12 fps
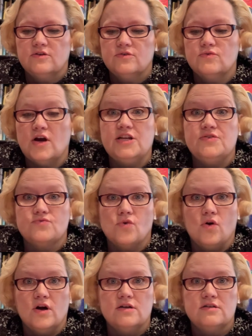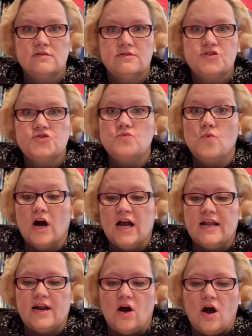Runny roared to
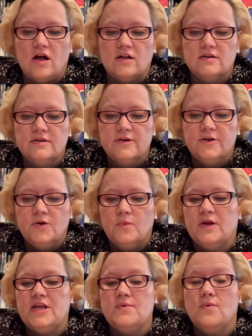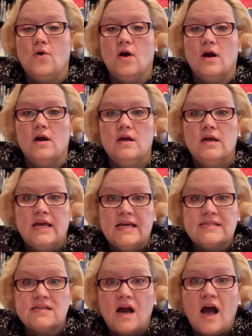one and all when he wore
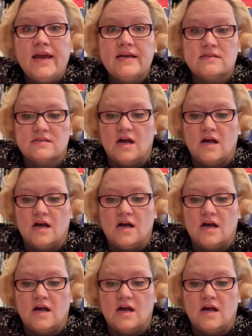his Kyan's